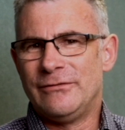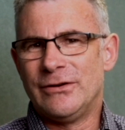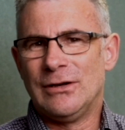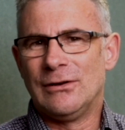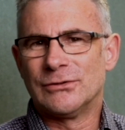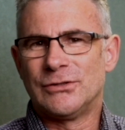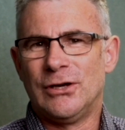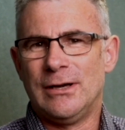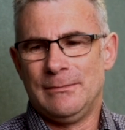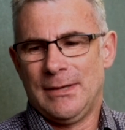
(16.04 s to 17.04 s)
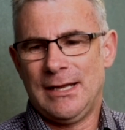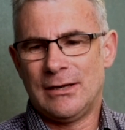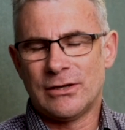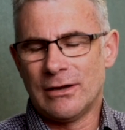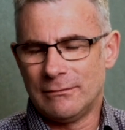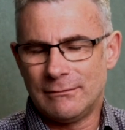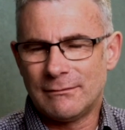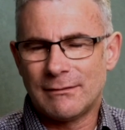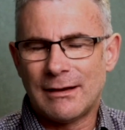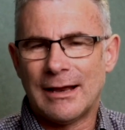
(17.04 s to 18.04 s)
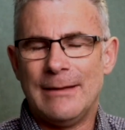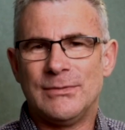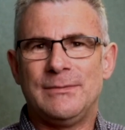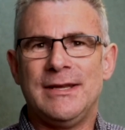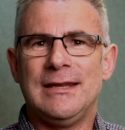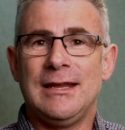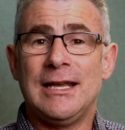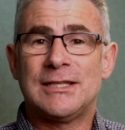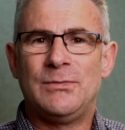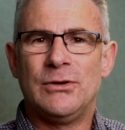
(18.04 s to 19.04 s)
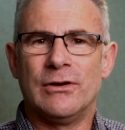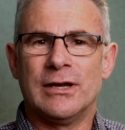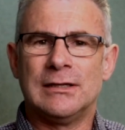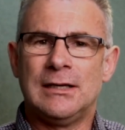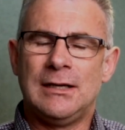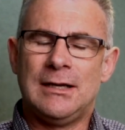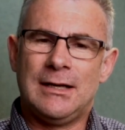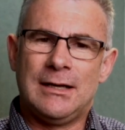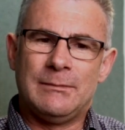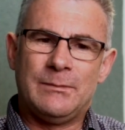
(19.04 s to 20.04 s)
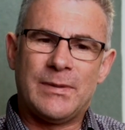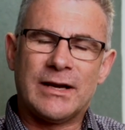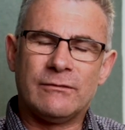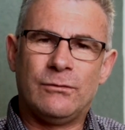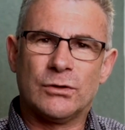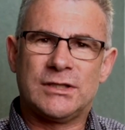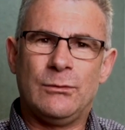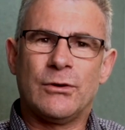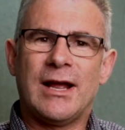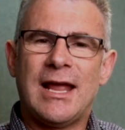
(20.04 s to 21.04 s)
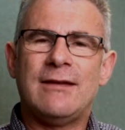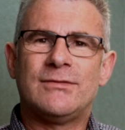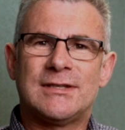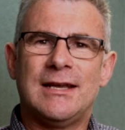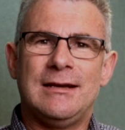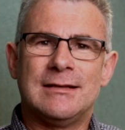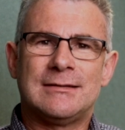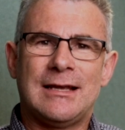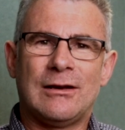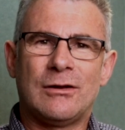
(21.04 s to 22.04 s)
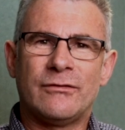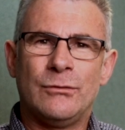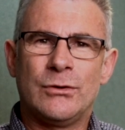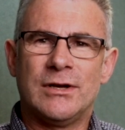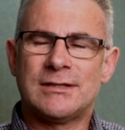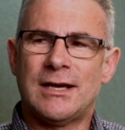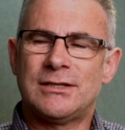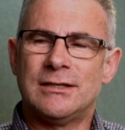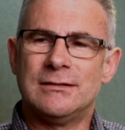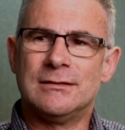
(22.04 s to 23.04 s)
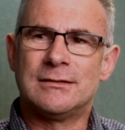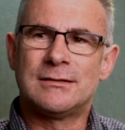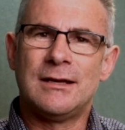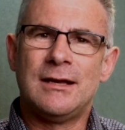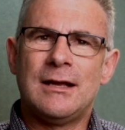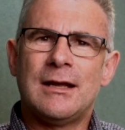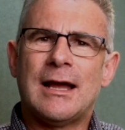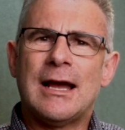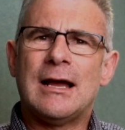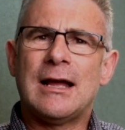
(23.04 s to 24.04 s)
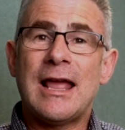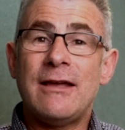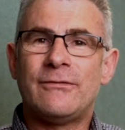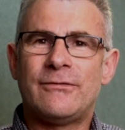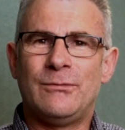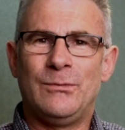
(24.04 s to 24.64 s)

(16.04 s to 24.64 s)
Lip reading: very long time, and I don't claim to be the expert on it, but unfortunately what I have seen is that a lot of organisations have